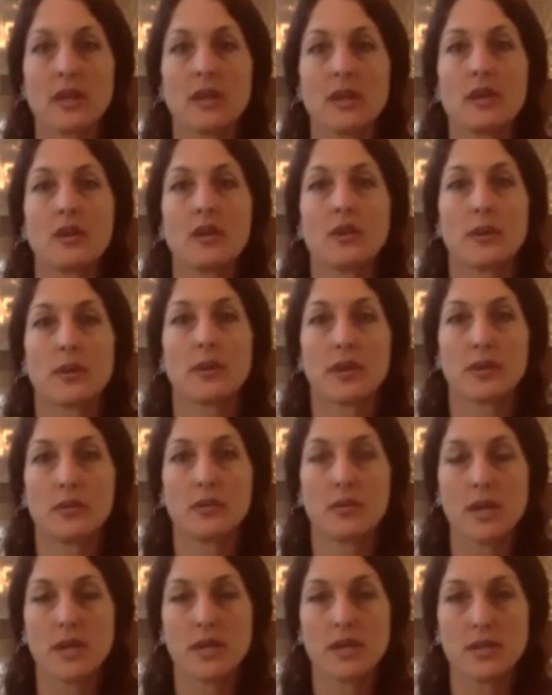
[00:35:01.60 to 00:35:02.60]
who are gonna
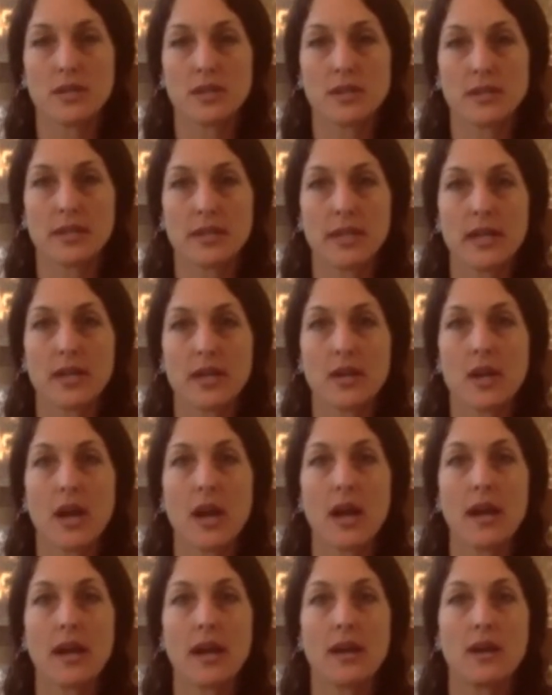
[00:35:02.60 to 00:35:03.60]
watch this later,
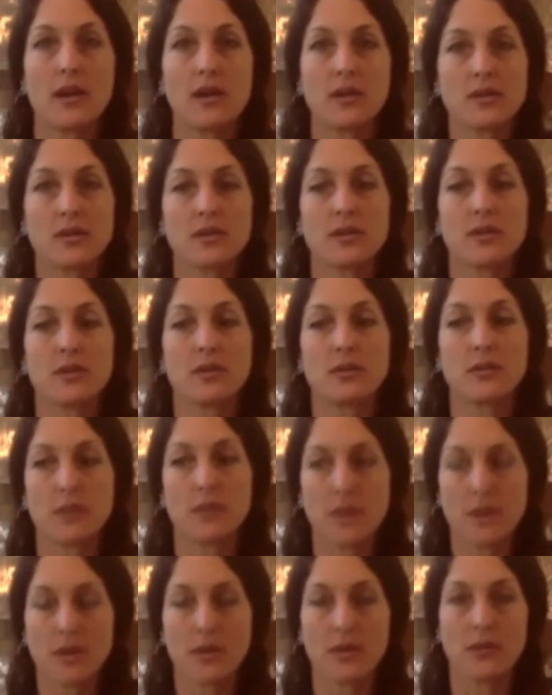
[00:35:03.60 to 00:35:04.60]
I also
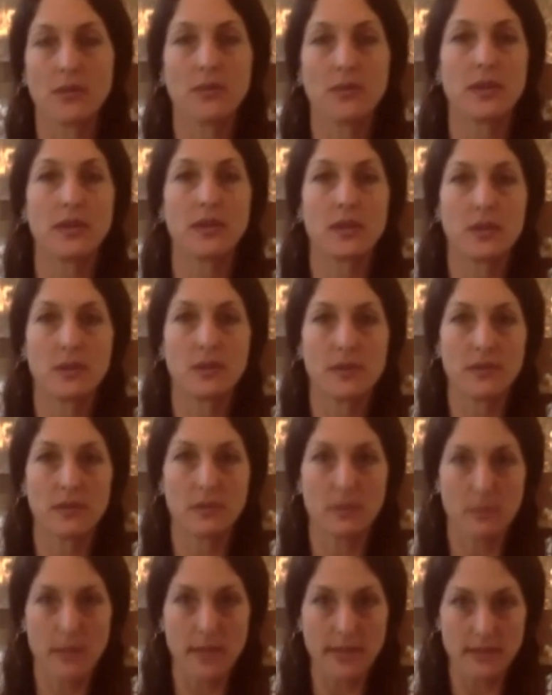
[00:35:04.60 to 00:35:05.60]
know that you have the
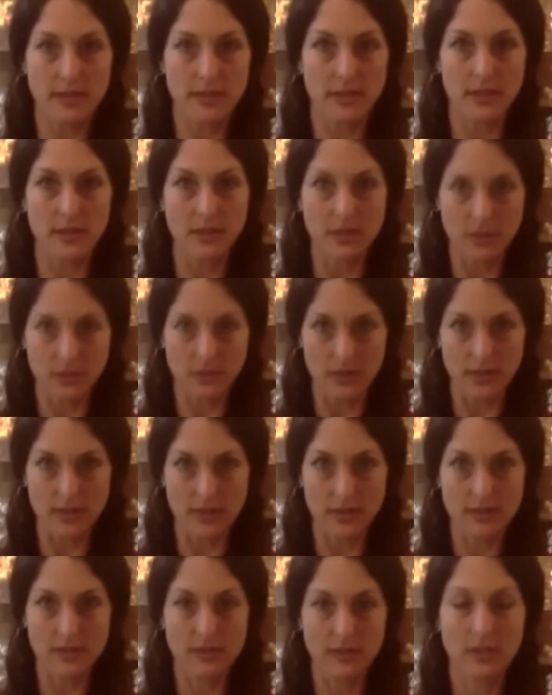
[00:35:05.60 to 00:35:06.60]
capacity to do
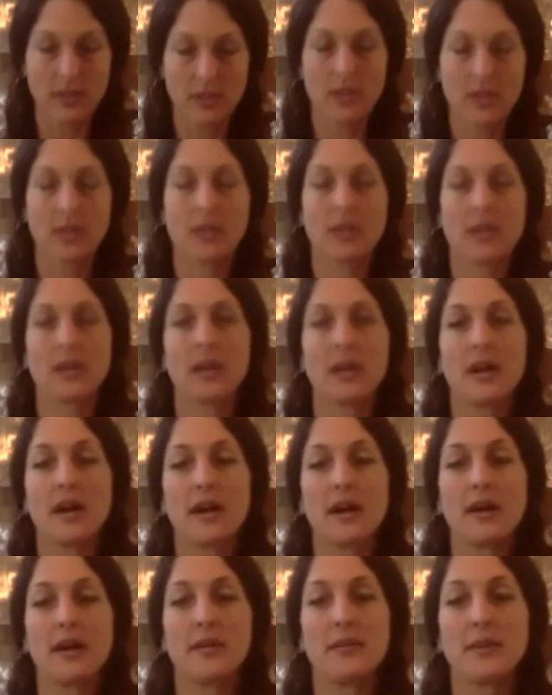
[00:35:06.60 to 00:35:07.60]
this.
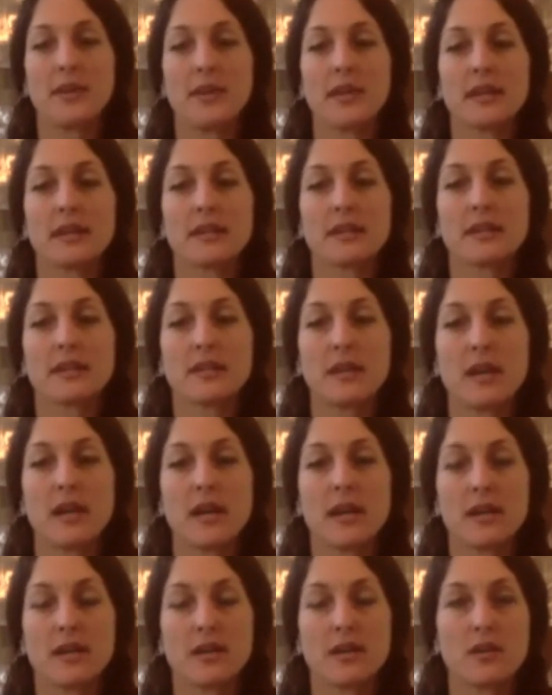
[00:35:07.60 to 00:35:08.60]
It's
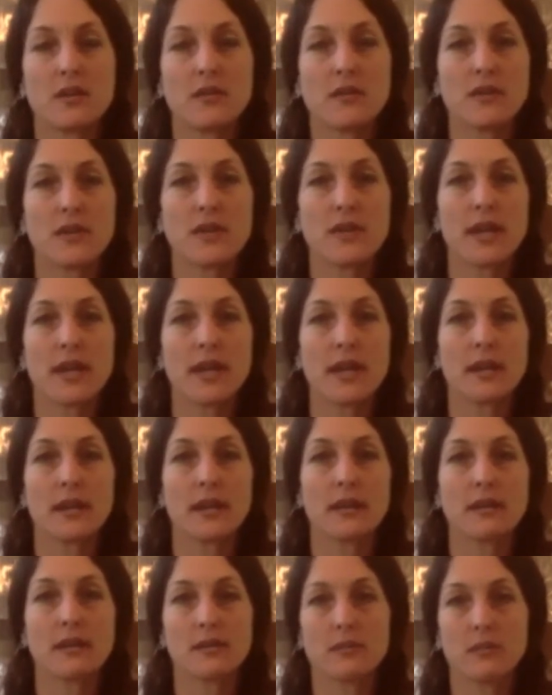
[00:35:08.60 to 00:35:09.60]
not an overnight
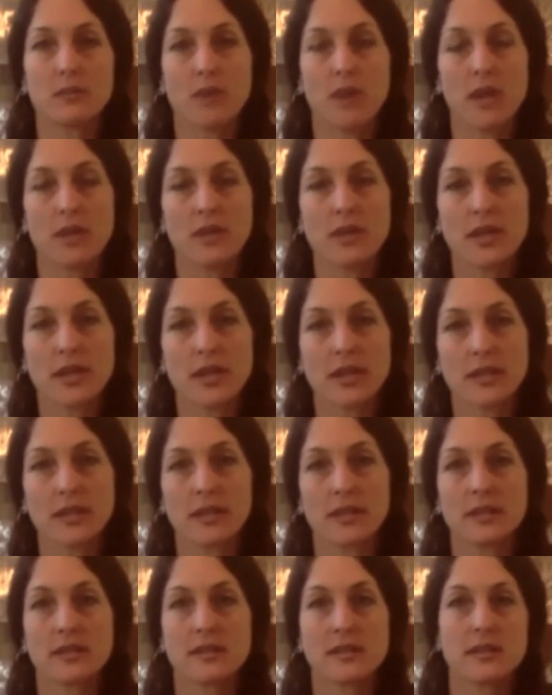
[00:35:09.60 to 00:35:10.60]
project,
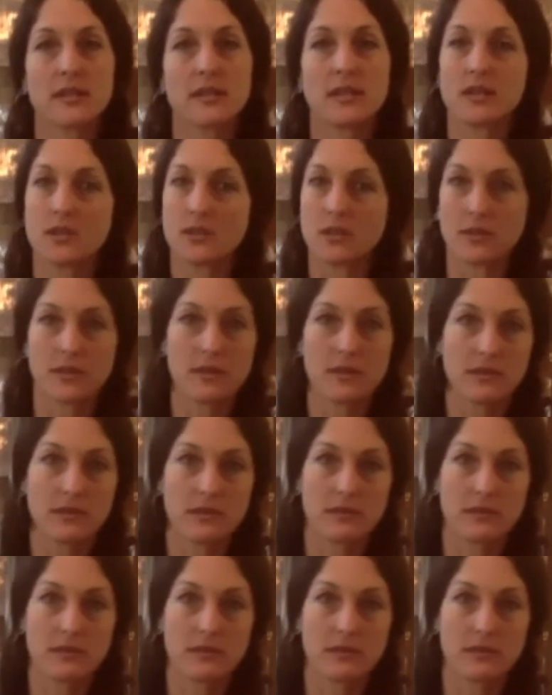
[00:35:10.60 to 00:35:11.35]
it's years.